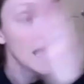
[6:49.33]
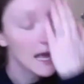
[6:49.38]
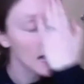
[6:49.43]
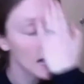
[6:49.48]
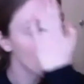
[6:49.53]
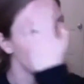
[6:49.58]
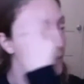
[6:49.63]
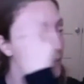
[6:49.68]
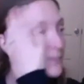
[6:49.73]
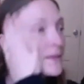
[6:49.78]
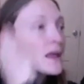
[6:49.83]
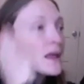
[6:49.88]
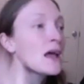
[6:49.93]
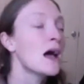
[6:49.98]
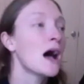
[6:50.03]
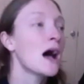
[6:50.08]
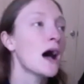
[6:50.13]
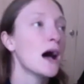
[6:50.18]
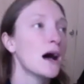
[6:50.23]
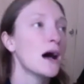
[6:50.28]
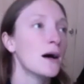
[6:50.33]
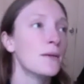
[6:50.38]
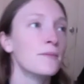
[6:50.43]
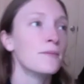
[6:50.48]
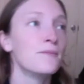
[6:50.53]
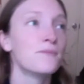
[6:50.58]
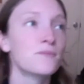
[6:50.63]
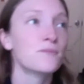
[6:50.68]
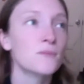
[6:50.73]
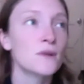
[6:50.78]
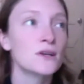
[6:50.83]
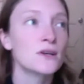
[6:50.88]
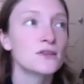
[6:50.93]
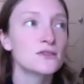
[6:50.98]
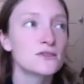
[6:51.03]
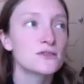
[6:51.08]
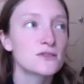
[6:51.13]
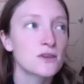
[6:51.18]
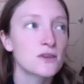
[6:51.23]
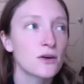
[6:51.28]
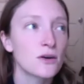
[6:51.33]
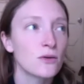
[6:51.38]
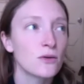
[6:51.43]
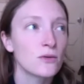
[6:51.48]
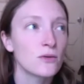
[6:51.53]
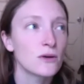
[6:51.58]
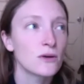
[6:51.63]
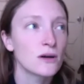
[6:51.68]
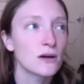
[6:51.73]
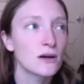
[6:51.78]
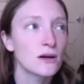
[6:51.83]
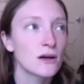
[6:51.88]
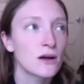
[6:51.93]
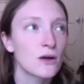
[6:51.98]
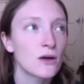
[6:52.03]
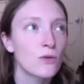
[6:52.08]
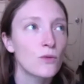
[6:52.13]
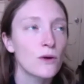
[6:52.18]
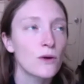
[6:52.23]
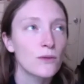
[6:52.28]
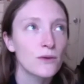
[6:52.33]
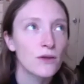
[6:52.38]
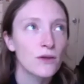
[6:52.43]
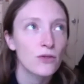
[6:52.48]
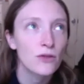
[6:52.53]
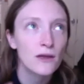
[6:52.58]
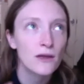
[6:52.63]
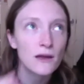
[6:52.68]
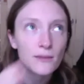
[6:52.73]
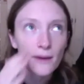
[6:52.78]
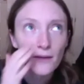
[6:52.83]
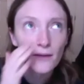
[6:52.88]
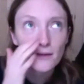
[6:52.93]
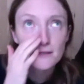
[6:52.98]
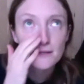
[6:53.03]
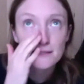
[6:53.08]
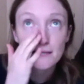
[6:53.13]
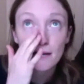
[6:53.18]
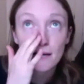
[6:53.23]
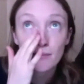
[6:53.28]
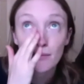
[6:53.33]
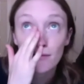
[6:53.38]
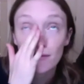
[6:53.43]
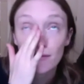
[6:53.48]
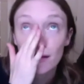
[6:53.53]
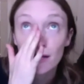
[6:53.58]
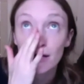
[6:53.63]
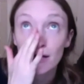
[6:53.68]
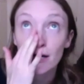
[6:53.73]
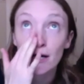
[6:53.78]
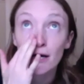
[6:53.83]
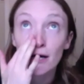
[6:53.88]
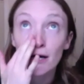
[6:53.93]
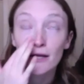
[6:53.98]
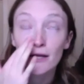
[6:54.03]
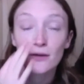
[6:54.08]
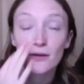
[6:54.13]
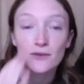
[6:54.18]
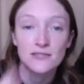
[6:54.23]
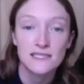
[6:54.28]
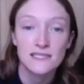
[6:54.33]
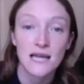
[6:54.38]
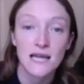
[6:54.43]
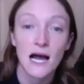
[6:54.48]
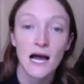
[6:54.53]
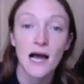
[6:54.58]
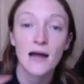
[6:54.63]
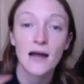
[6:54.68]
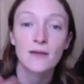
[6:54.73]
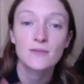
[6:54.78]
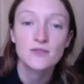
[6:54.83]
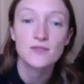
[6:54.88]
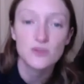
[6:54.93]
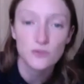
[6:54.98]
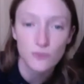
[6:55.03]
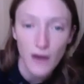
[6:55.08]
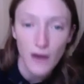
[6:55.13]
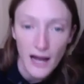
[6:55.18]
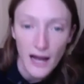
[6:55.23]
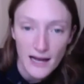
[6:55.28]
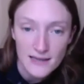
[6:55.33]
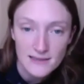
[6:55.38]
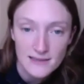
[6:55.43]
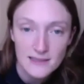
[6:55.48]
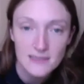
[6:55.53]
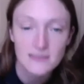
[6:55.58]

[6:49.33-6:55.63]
Anyway, um, so when we think about this time of year, you know, it's a time to rest.